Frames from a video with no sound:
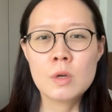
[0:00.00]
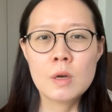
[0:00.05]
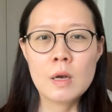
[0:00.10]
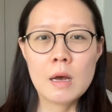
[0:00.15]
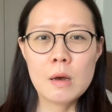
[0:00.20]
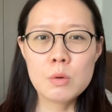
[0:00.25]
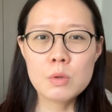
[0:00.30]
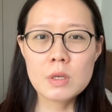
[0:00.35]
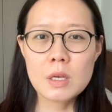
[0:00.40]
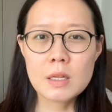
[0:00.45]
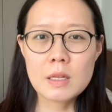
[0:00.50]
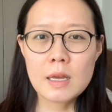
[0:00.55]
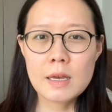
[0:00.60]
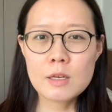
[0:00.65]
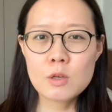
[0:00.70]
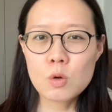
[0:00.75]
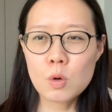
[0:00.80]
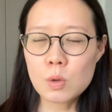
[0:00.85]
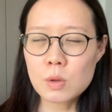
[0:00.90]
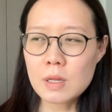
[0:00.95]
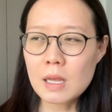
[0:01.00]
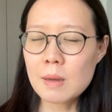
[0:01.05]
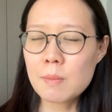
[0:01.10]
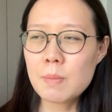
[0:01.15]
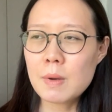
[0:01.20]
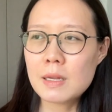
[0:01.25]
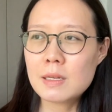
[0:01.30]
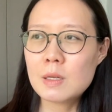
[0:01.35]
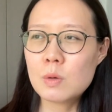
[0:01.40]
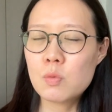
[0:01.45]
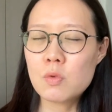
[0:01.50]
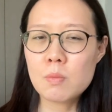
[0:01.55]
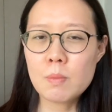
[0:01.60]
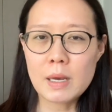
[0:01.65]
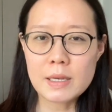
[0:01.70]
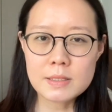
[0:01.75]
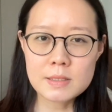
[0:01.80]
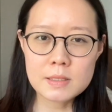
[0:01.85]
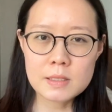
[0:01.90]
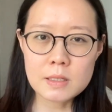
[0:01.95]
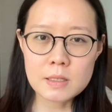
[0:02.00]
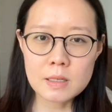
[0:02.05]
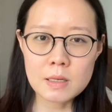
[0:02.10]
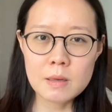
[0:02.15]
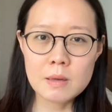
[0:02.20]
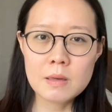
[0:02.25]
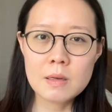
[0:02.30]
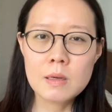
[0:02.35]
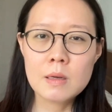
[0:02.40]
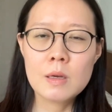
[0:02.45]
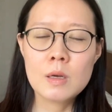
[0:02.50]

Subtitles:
How can I connect better with my singer,